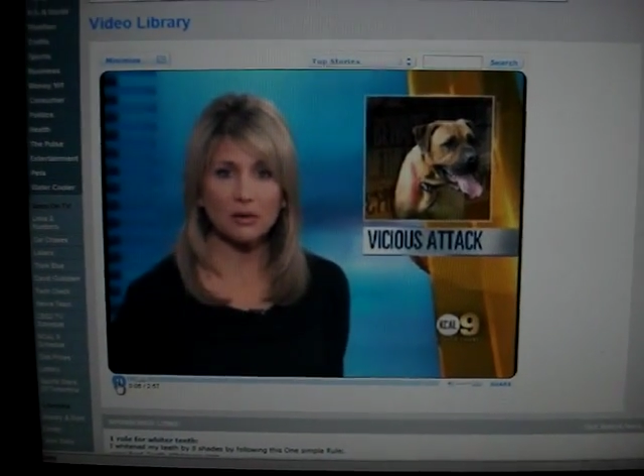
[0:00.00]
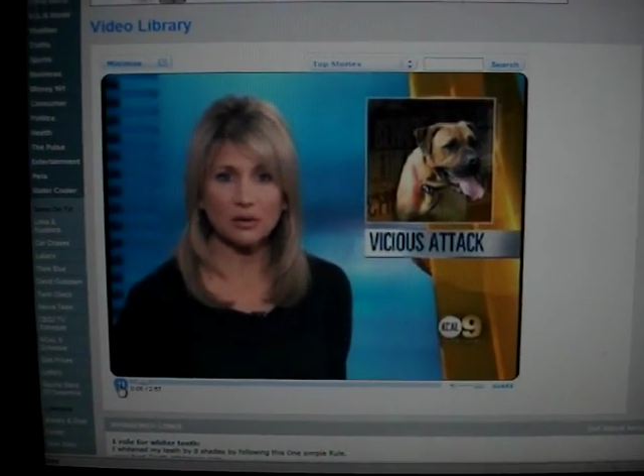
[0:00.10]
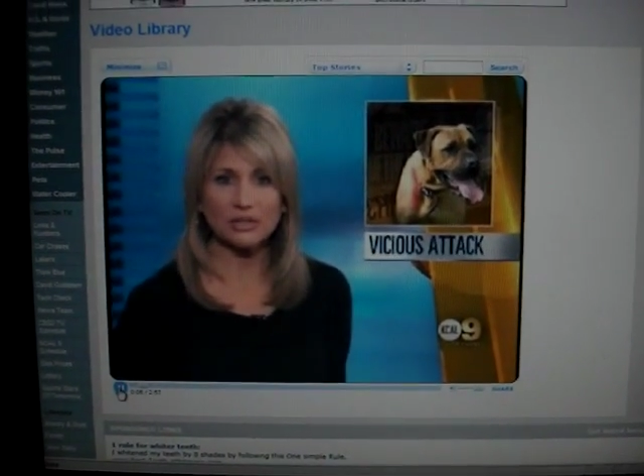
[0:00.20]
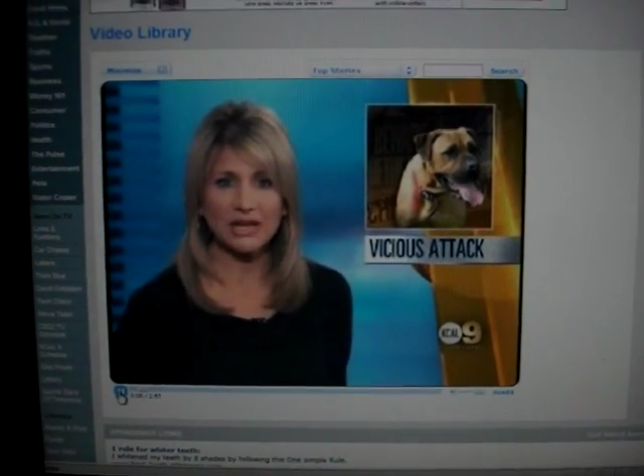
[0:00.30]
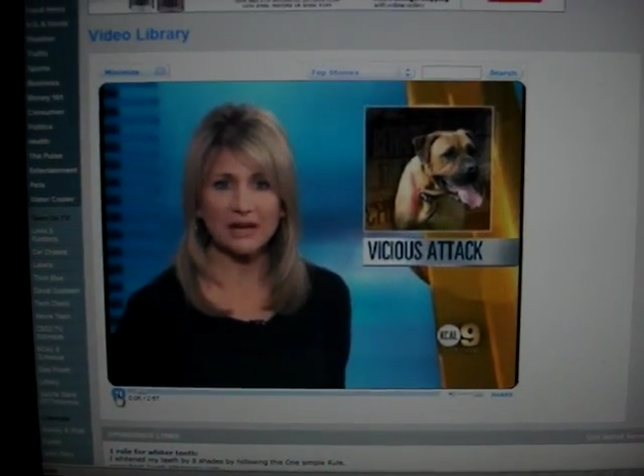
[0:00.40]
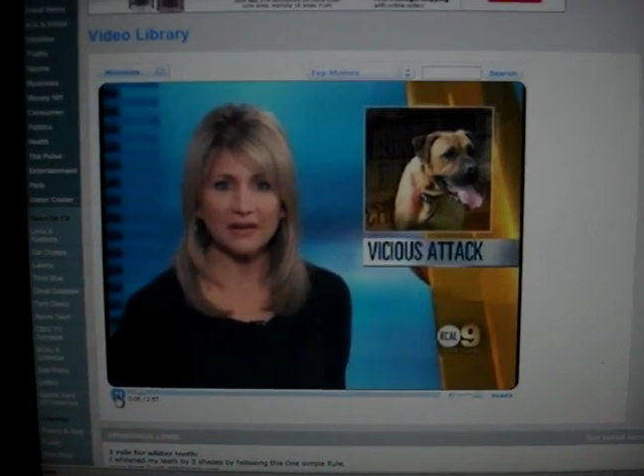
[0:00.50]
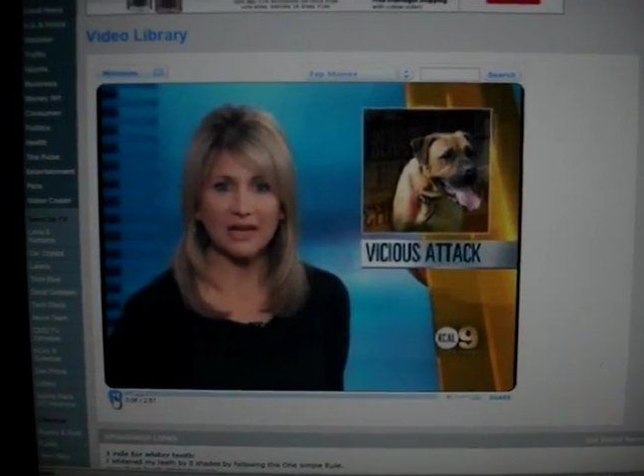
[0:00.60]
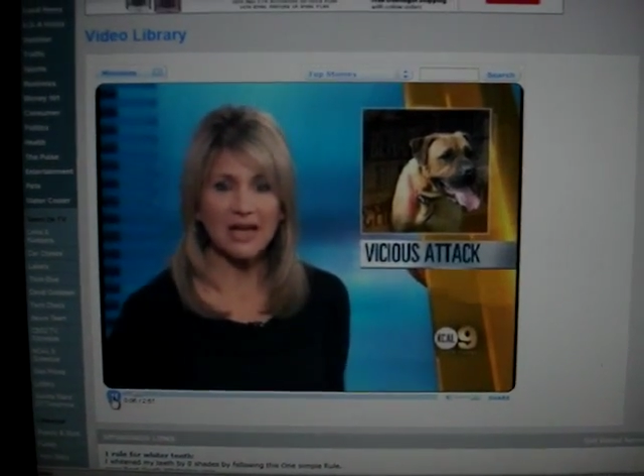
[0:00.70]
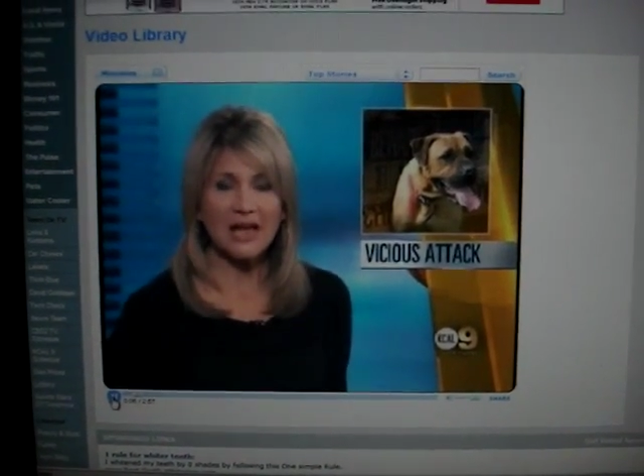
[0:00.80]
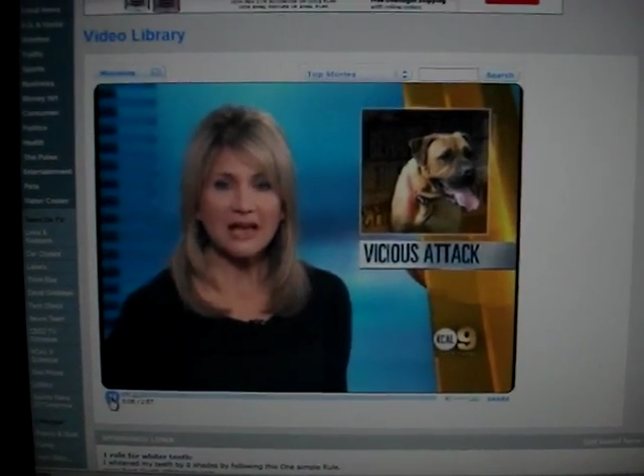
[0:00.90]
Orange County.
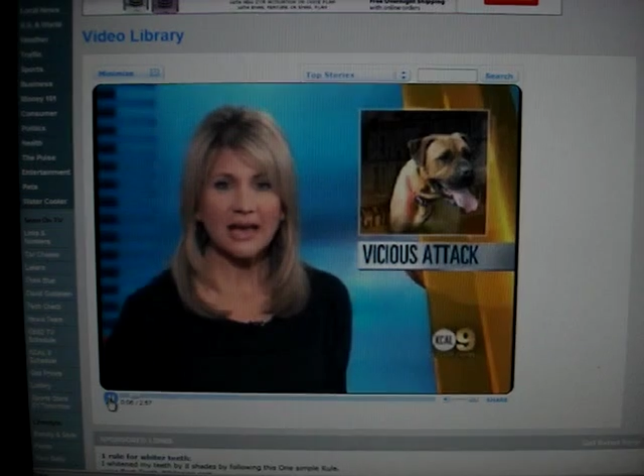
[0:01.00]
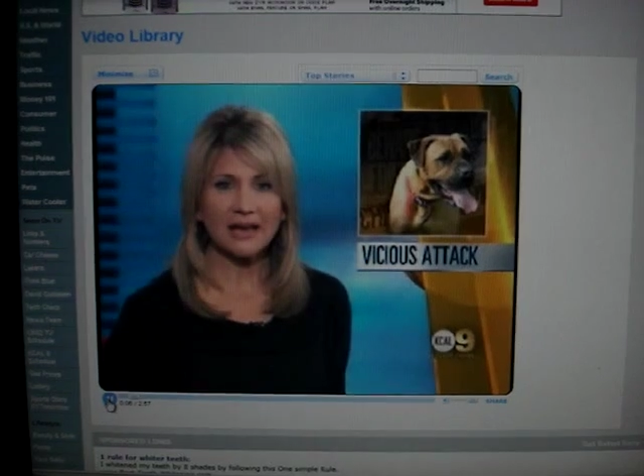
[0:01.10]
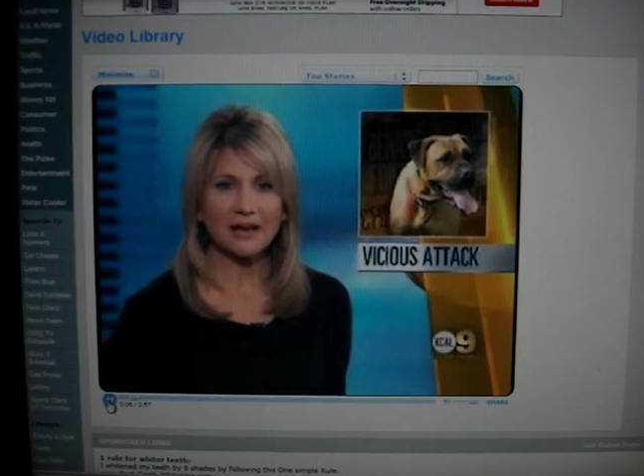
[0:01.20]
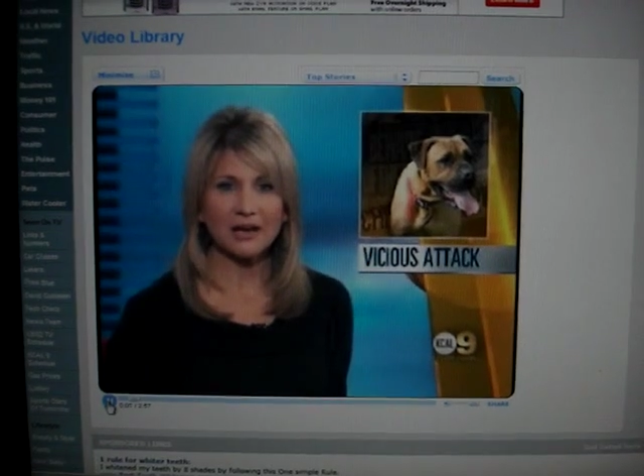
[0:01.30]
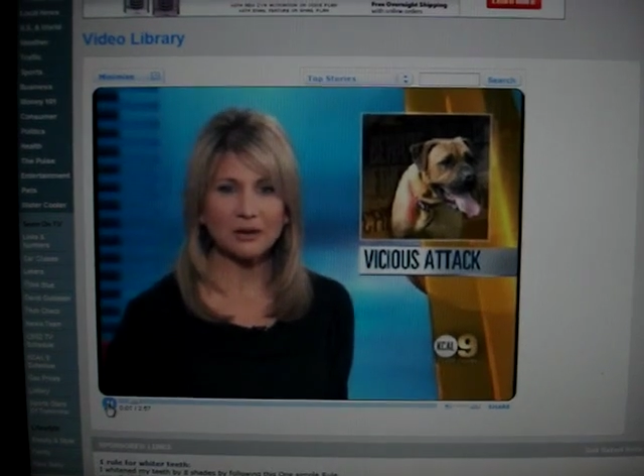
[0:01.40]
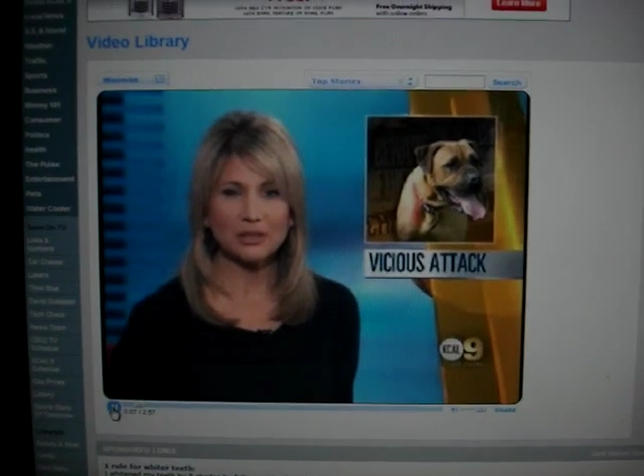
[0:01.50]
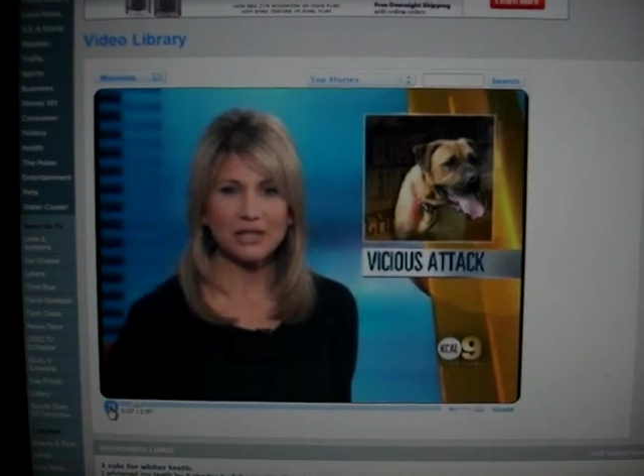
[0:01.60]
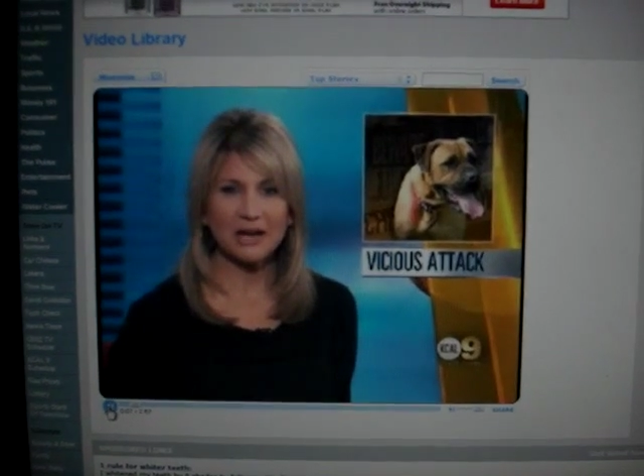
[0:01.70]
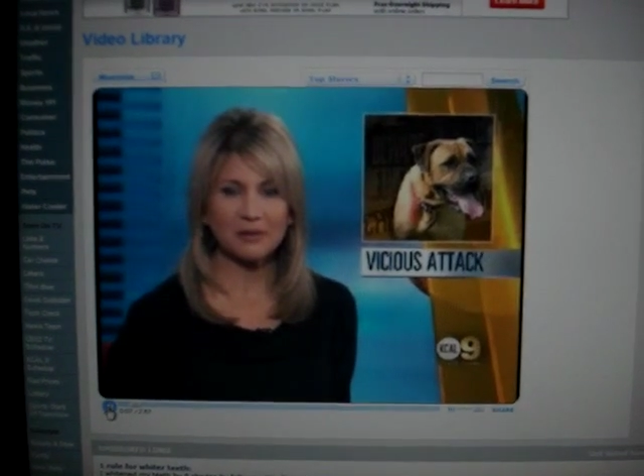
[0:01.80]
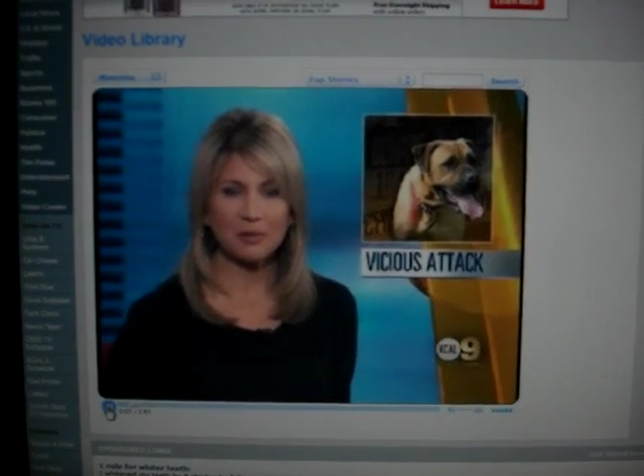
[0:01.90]
KCAL 9 Orange
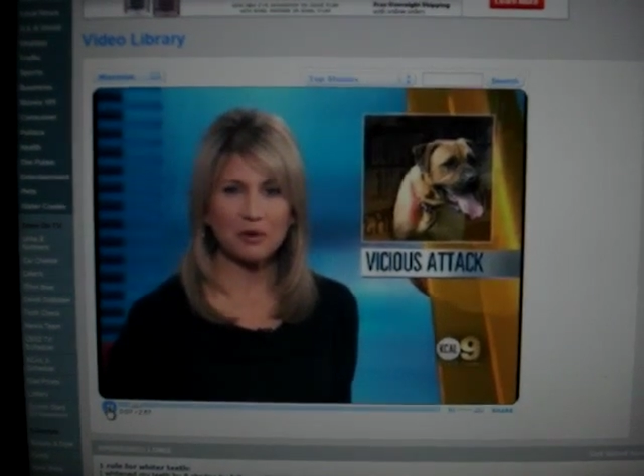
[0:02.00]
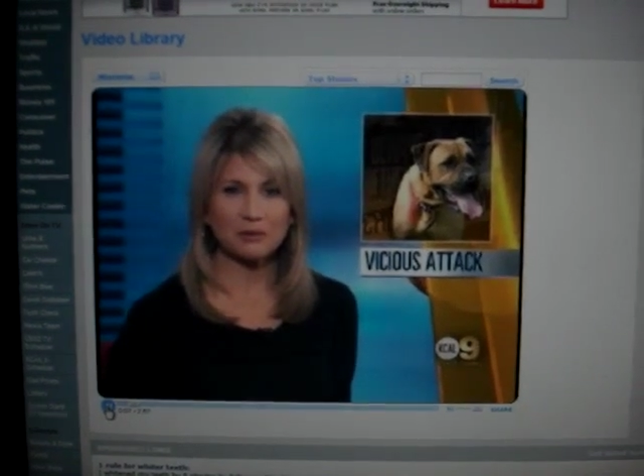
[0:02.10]
County reporter